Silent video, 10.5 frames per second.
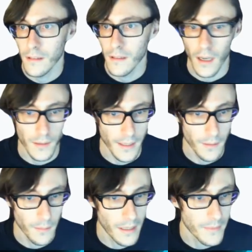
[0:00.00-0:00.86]
oh
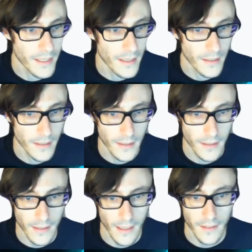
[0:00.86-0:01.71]
yeah, let me,
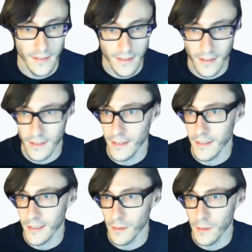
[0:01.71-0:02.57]
yeah, the study,
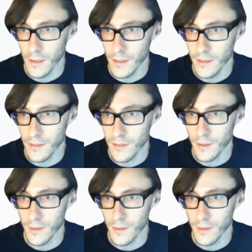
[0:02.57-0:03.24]
then they go on to do